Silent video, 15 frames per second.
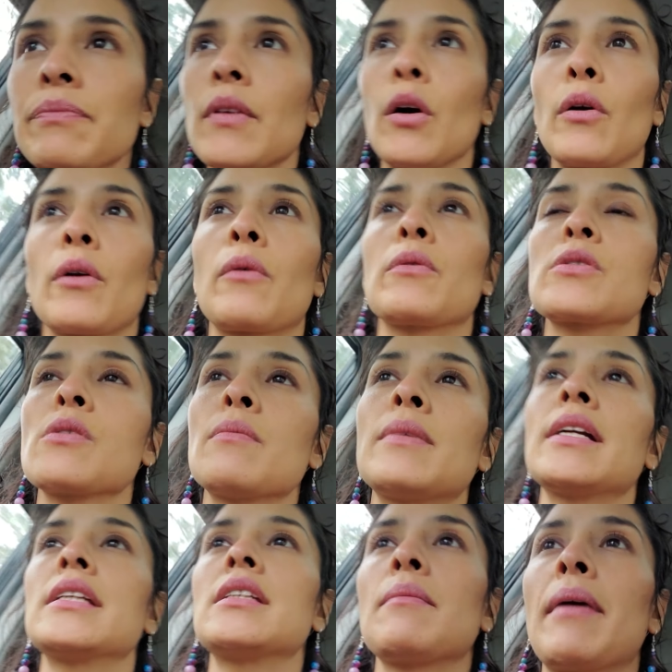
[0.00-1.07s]
or
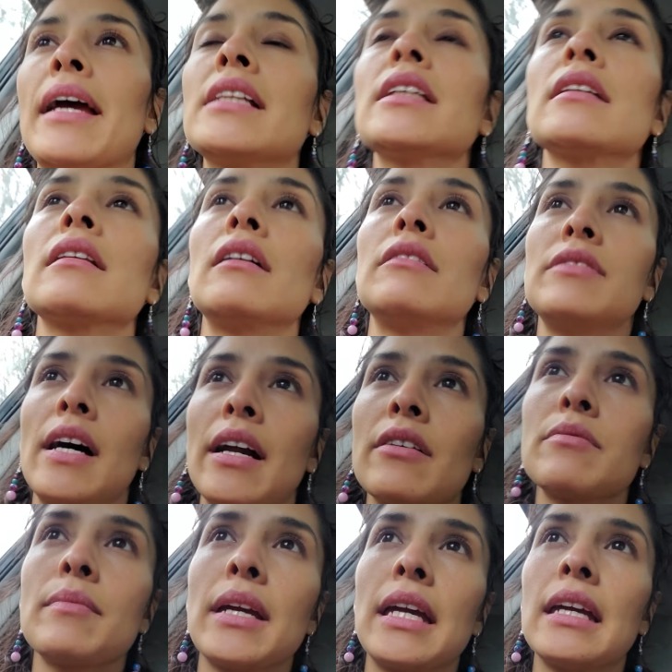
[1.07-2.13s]
somebody demanding love out
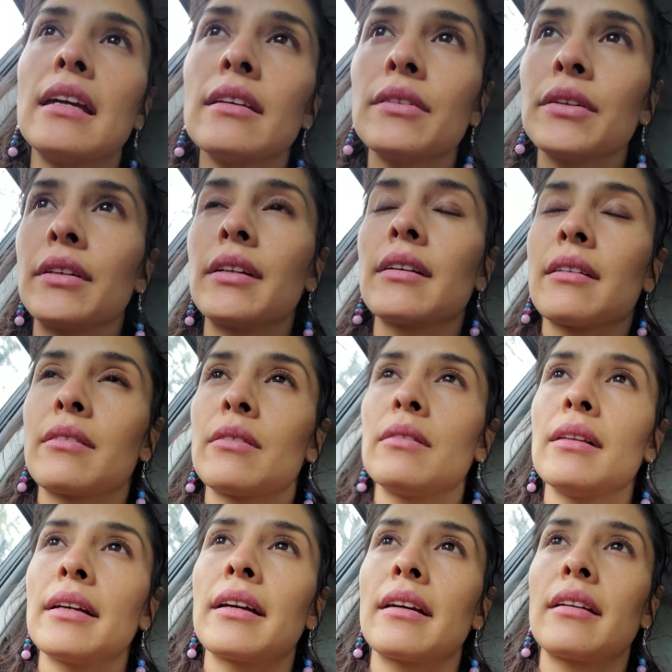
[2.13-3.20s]
of me either you
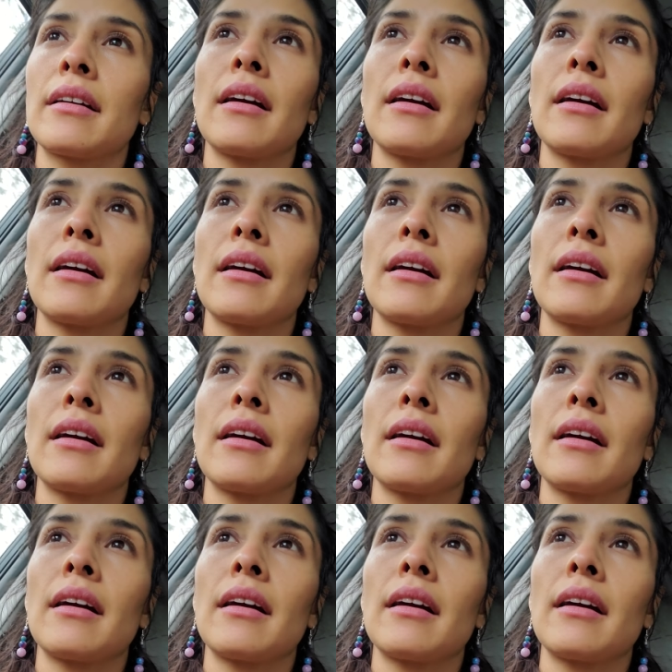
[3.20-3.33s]
know like